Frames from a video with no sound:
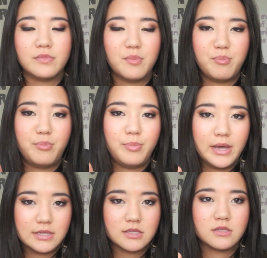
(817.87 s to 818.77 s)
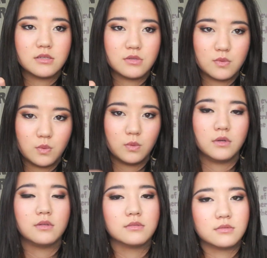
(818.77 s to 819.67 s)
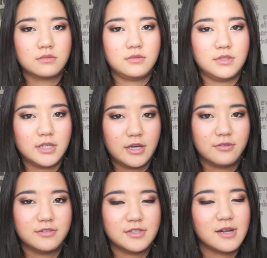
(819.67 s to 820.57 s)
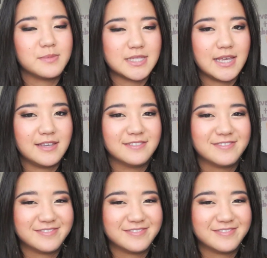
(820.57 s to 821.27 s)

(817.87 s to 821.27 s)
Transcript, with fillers: the best school, you know. You know what I'm saying?